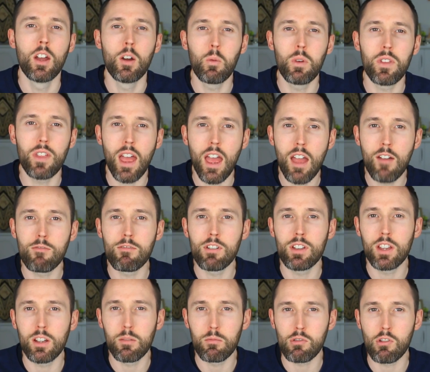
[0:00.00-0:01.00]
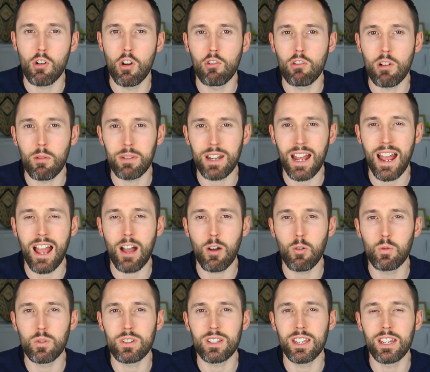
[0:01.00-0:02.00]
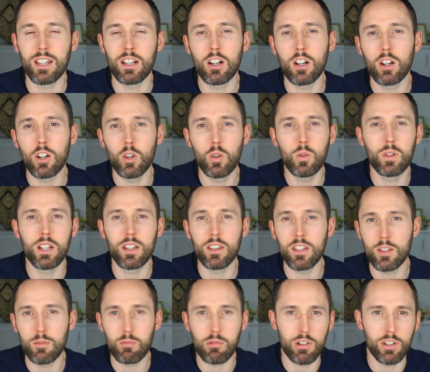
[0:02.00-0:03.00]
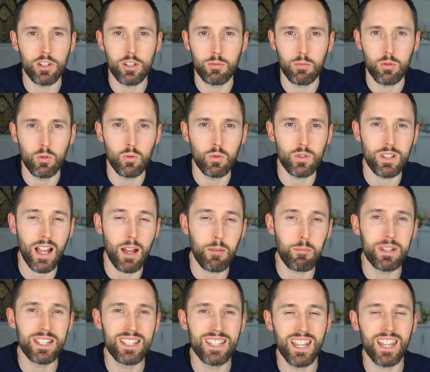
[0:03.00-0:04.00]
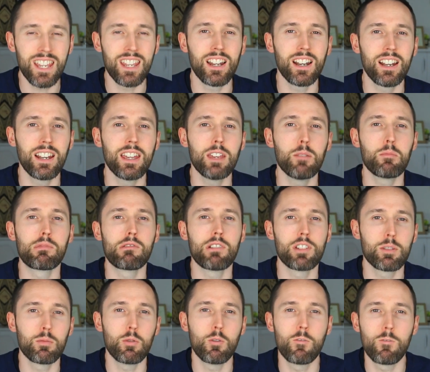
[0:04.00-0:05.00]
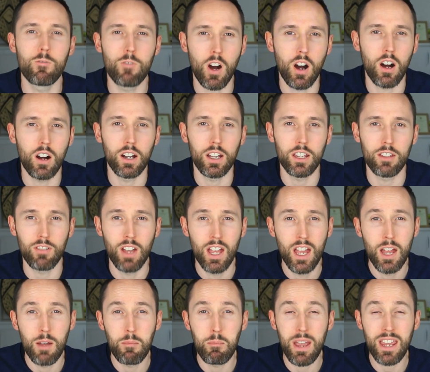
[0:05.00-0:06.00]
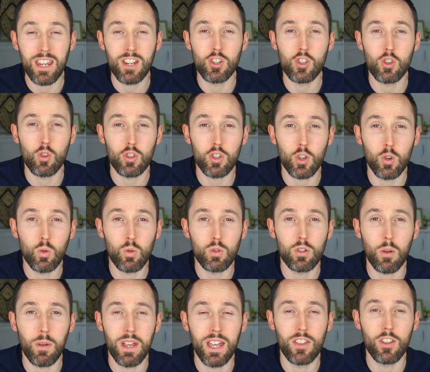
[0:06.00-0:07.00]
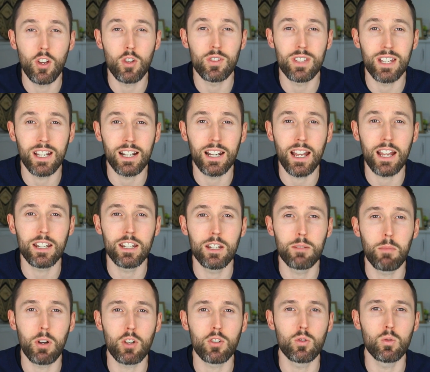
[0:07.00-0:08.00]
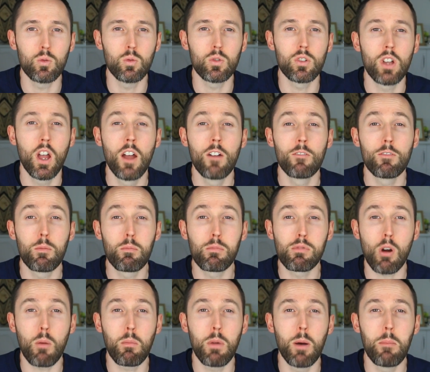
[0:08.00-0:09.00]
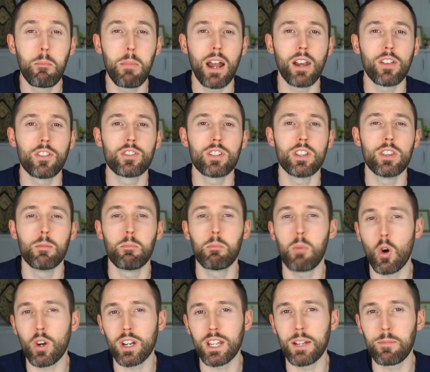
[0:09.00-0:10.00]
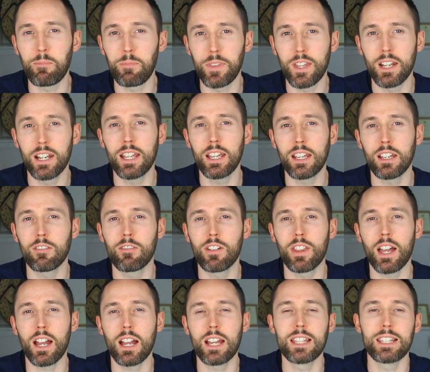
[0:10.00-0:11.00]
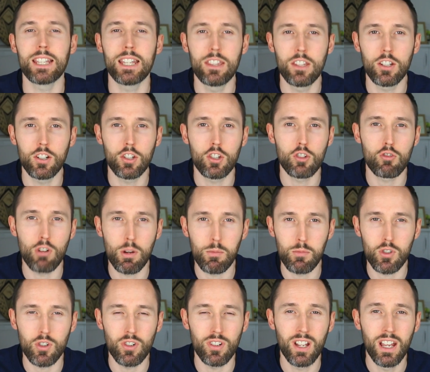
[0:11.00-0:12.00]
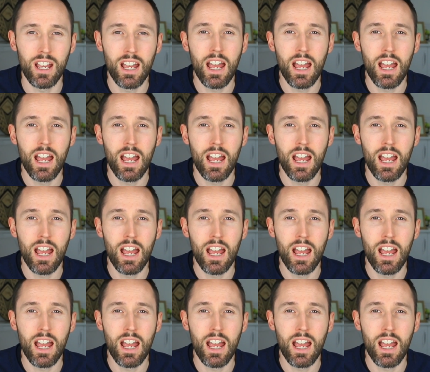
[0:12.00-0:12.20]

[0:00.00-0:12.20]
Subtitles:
with everything programmed out, including these principles, and particularly principle 5, making sure to also hit those neglected muscles for proper balance in the body. The link for that is in the description.